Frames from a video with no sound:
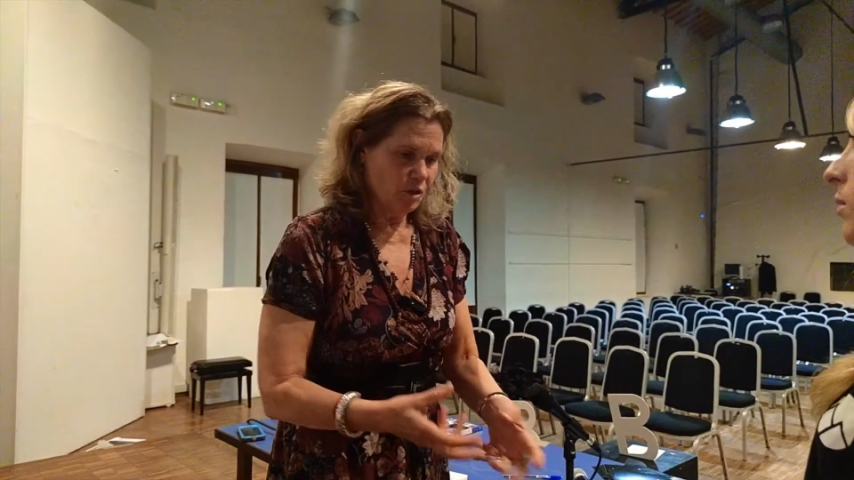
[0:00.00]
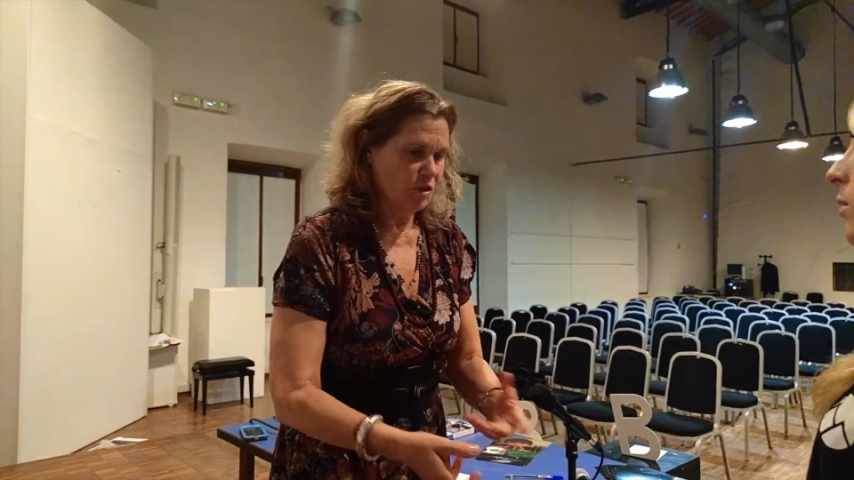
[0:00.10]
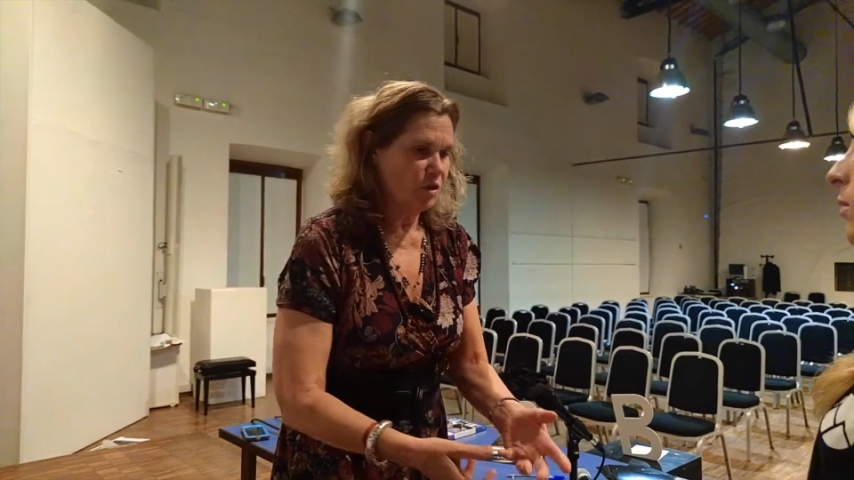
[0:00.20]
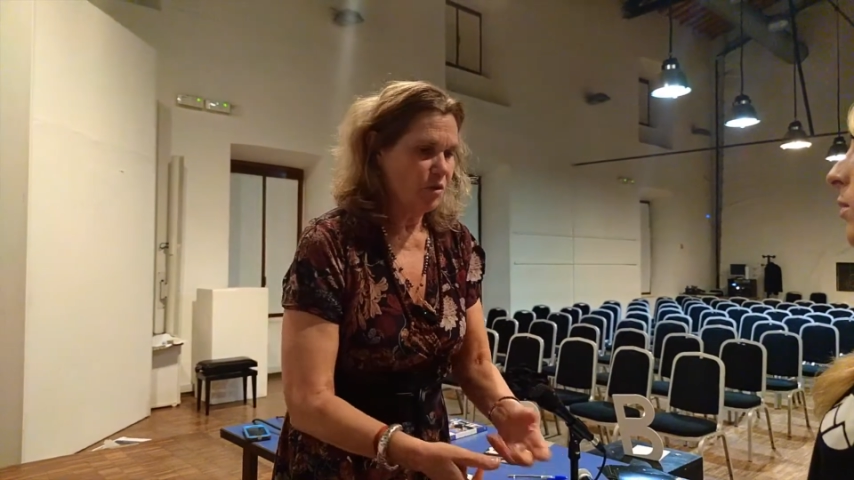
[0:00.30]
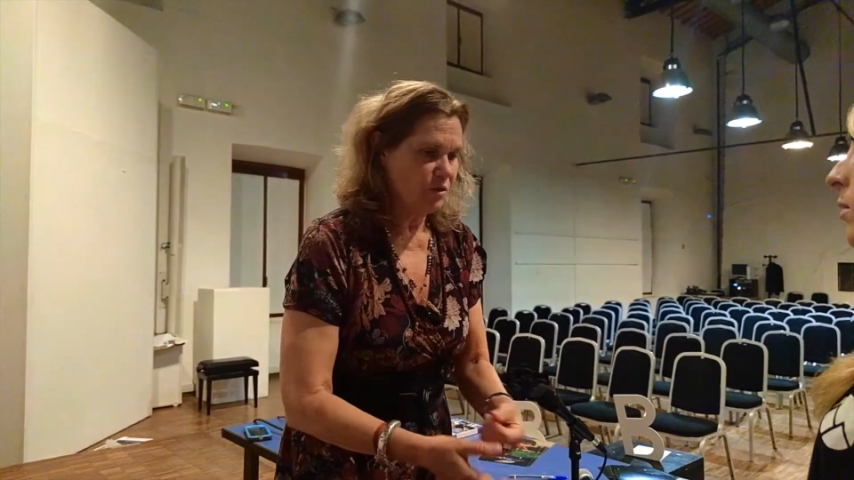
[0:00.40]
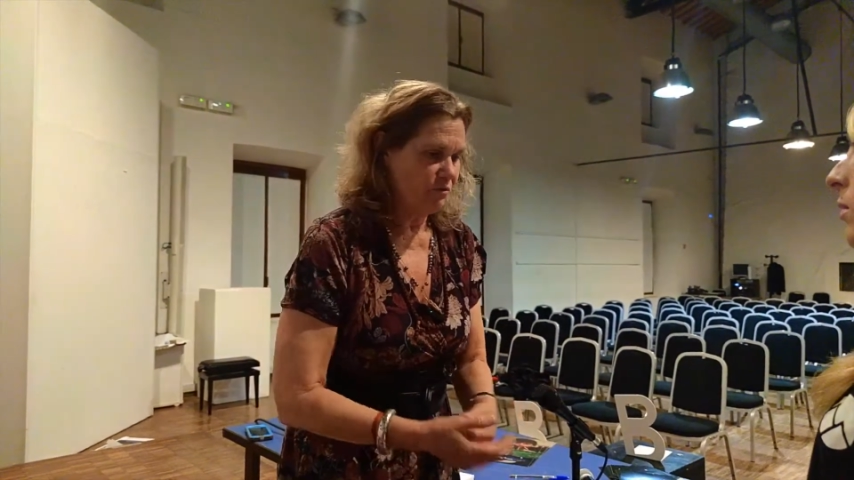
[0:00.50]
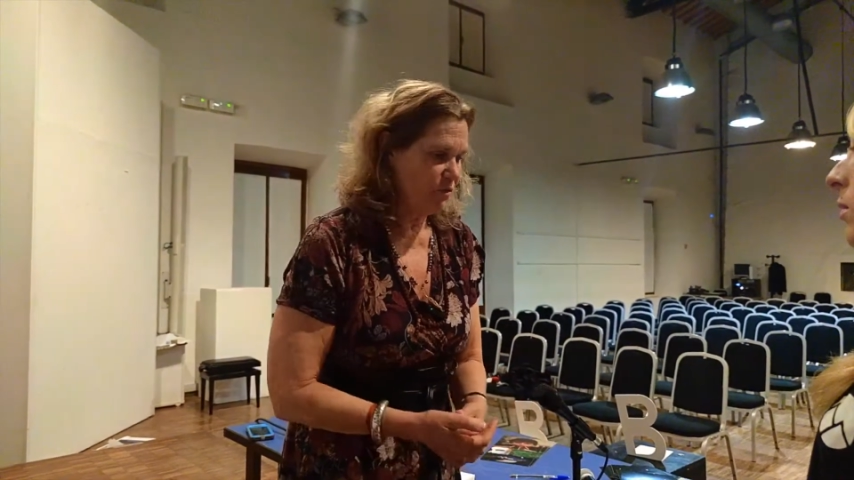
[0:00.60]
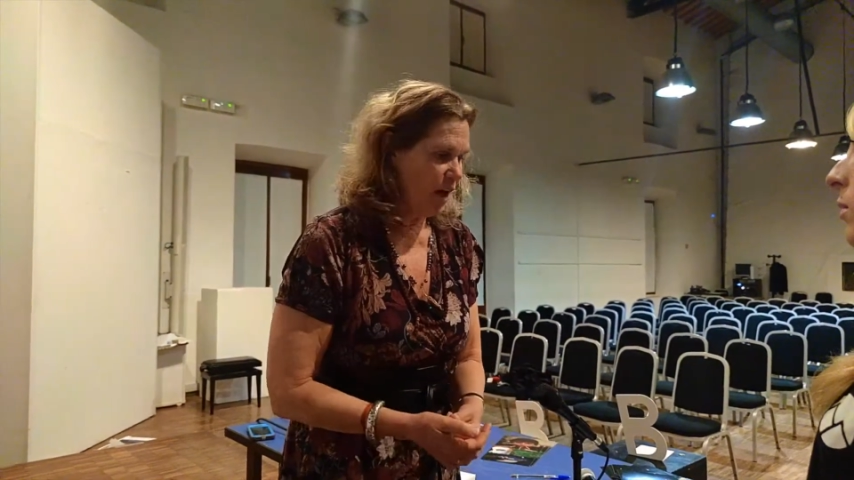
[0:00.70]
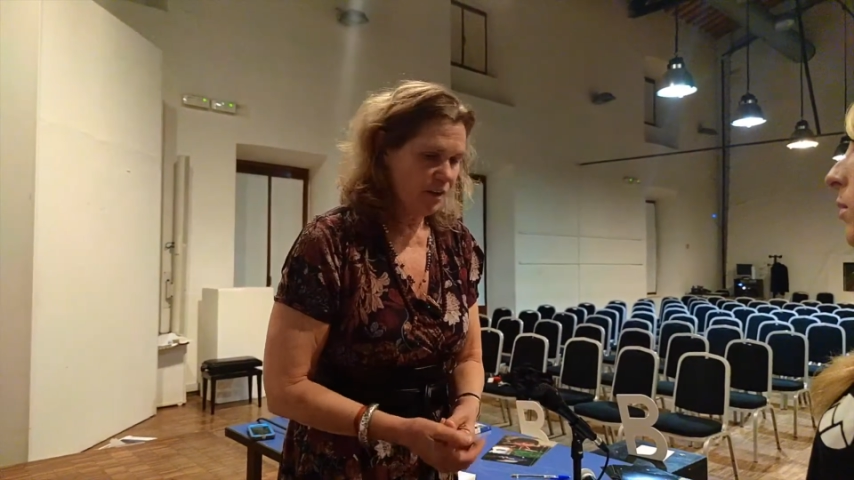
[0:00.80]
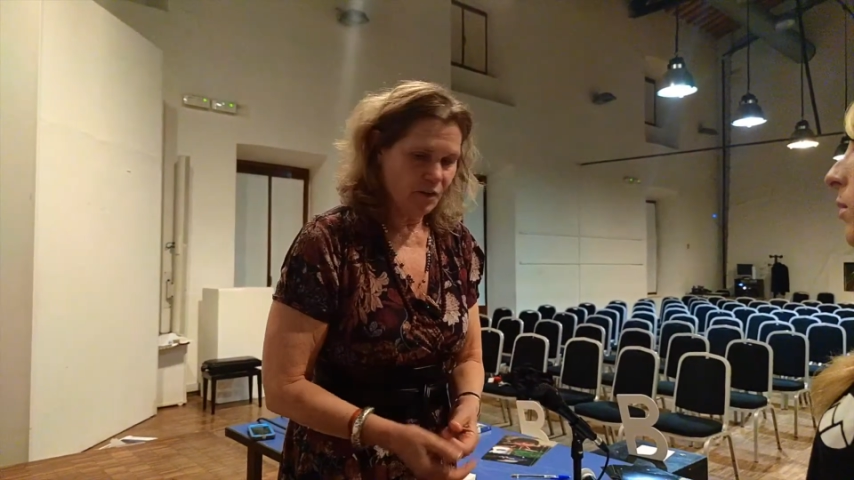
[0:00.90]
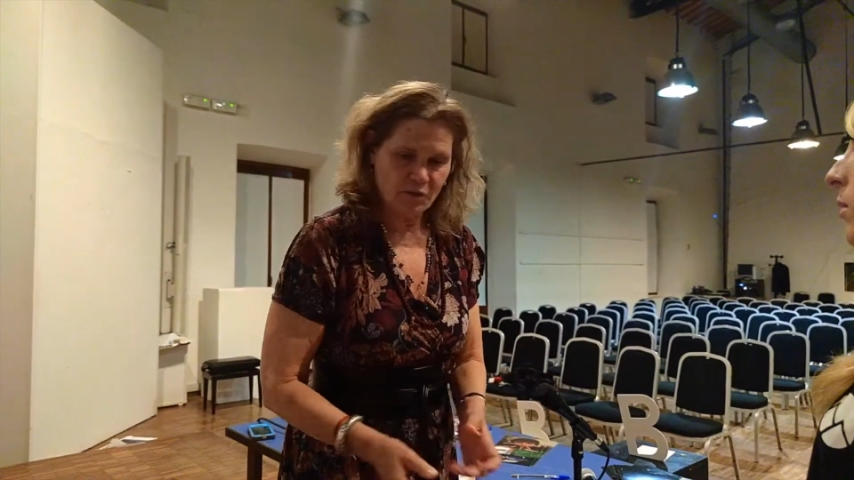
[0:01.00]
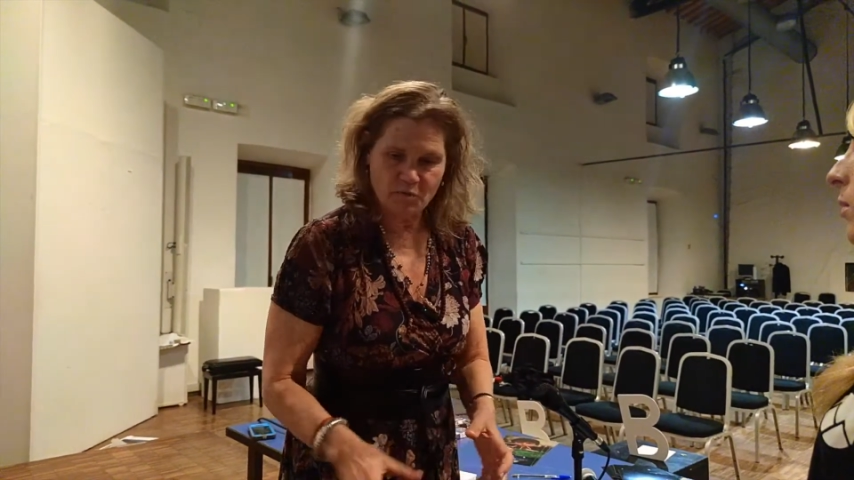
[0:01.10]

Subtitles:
to start the fire,